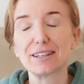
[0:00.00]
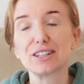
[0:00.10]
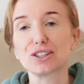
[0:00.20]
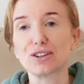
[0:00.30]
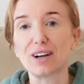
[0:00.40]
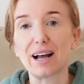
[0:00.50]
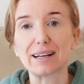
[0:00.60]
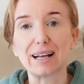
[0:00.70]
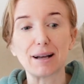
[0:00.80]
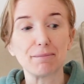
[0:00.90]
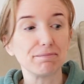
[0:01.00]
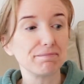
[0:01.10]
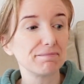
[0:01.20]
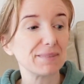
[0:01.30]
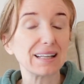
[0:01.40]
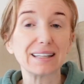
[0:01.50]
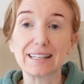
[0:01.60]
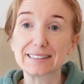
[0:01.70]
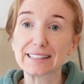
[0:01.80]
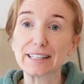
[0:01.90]
so I am
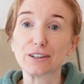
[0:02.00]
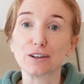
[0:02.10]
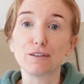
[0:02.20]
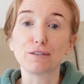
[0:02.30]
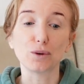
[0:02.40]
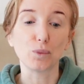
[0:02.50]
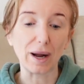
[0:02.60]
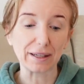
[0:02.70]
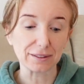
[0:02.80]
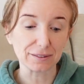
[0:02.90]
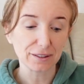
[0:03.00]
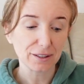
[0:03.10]
letting it go for a while.